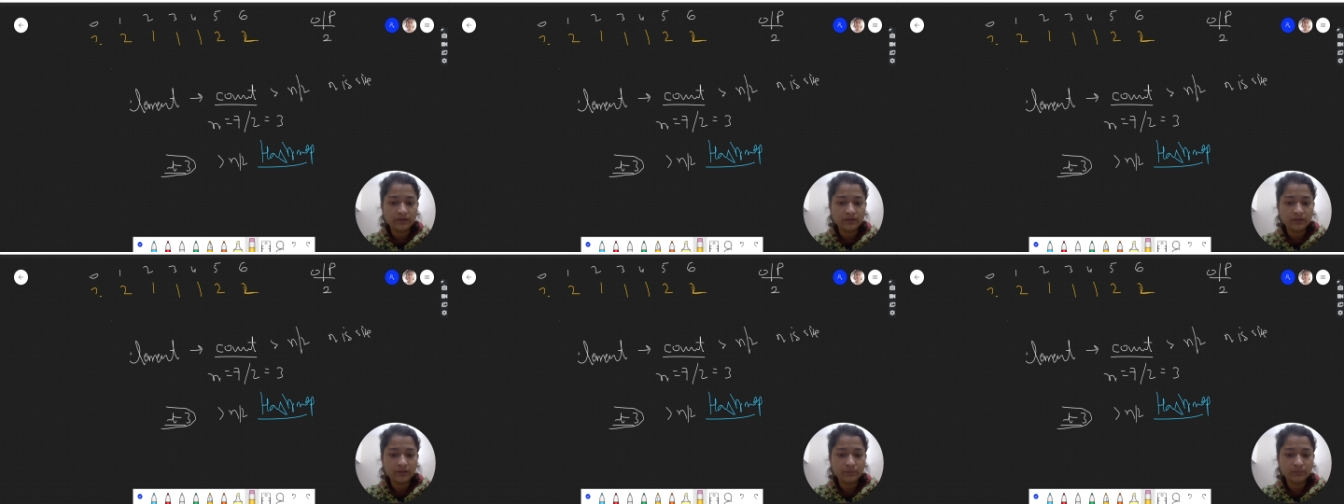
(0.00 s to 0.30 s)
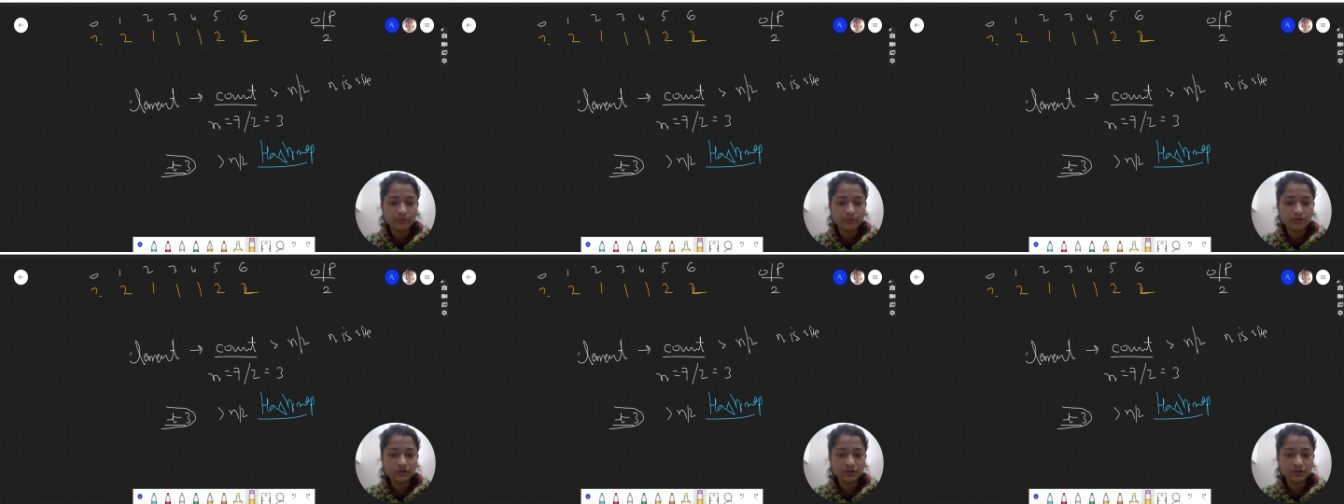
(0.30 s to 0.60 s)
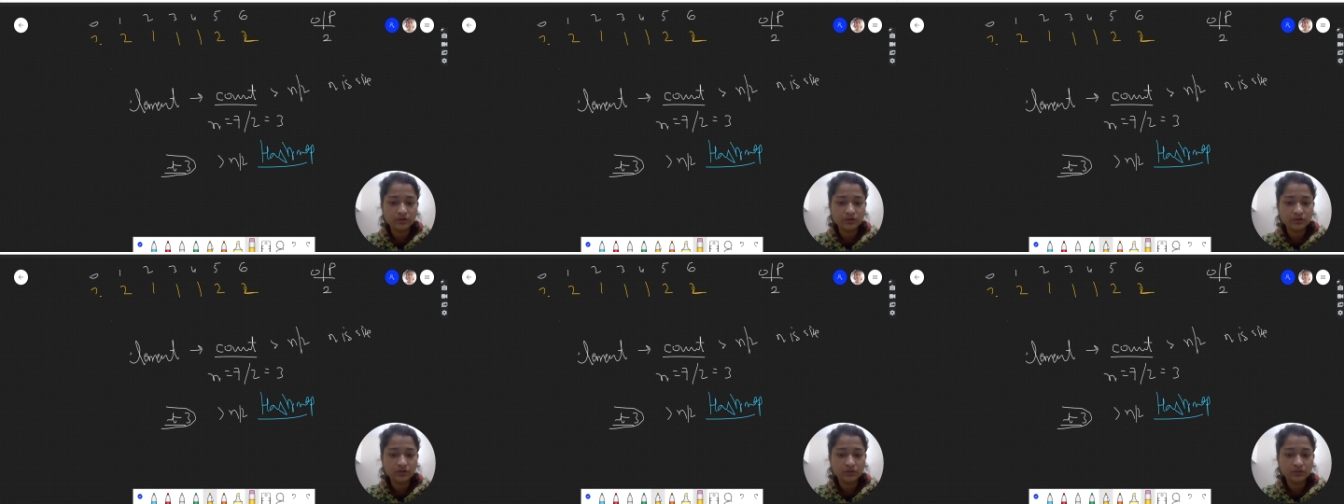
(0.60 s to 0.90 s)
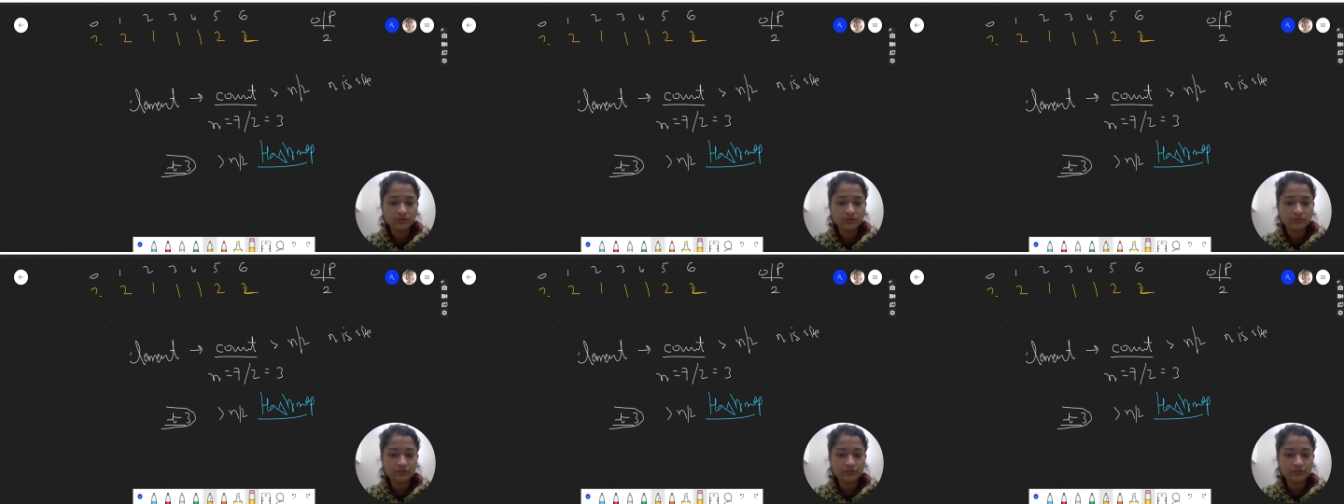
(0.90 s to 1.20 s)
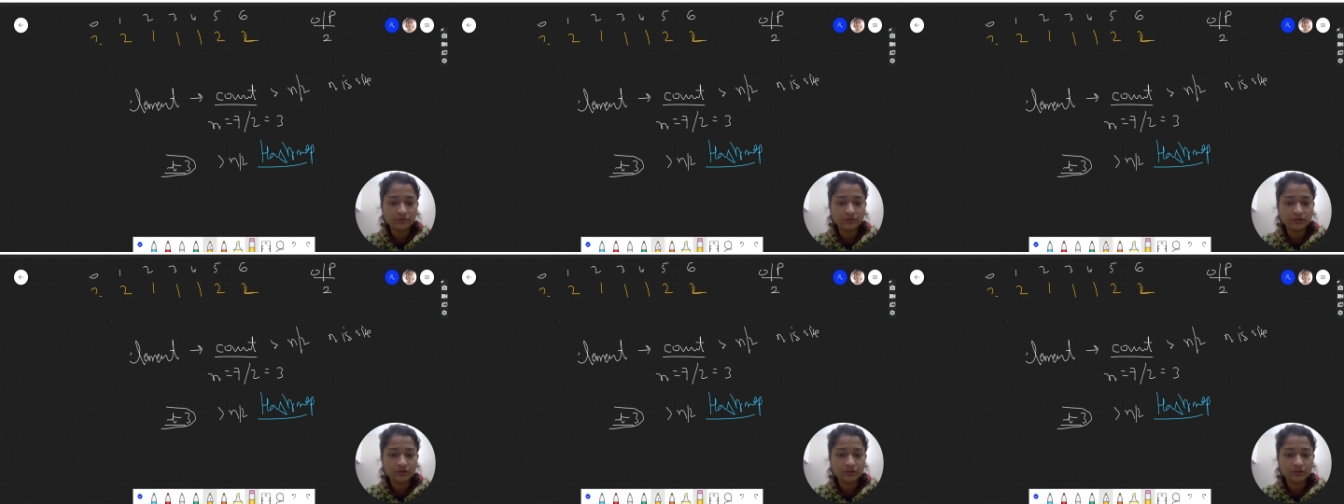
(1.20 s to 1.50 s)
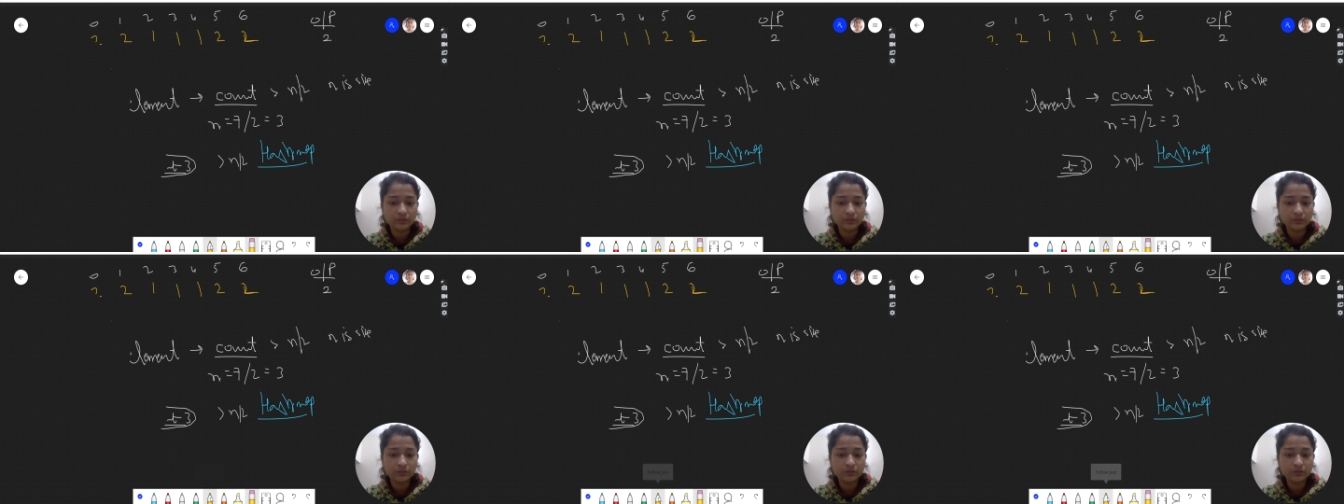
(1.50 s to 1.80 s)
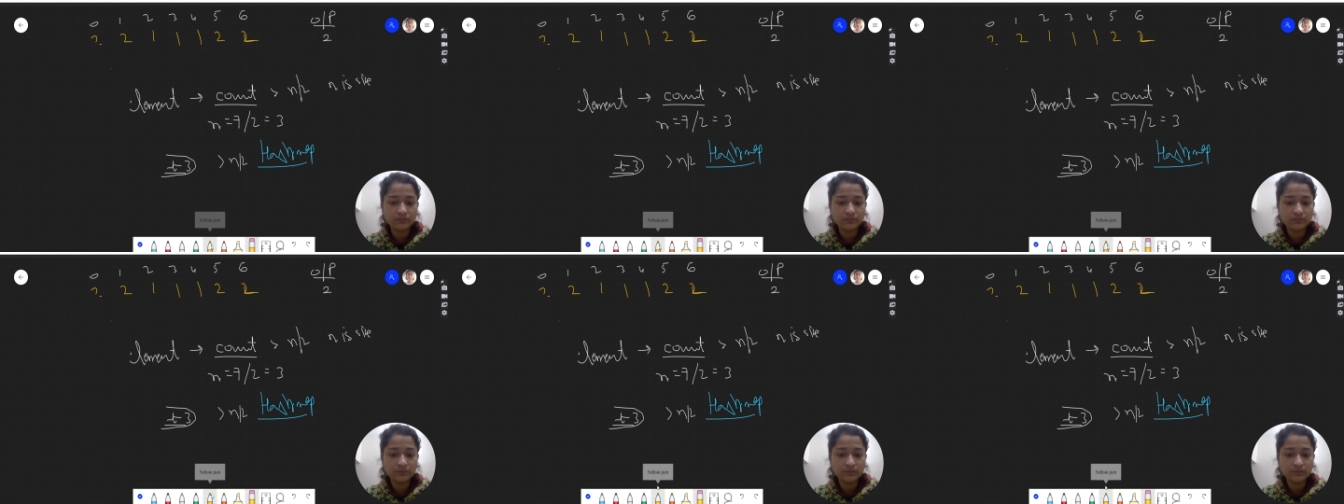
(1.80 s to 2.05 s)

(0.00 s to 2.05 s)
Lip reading: approach for this problem.